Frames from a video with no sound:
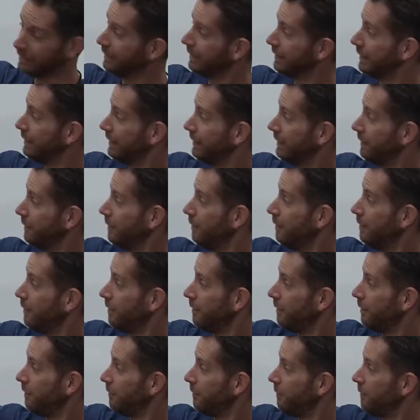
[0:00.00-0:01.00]

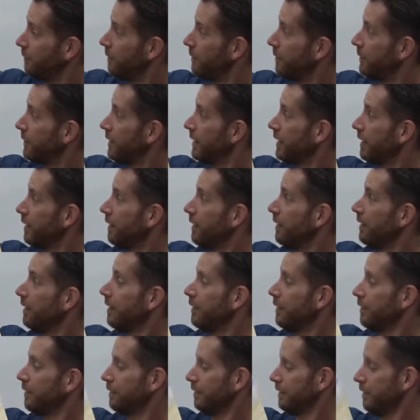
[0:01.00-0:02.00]

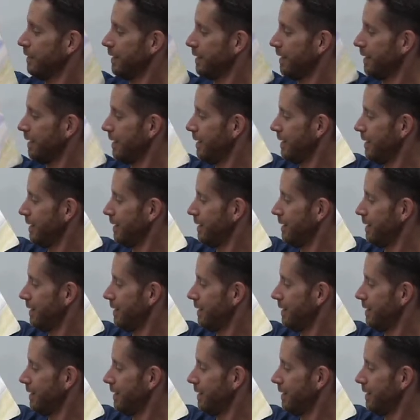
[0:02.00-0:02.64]
Nobody speaks.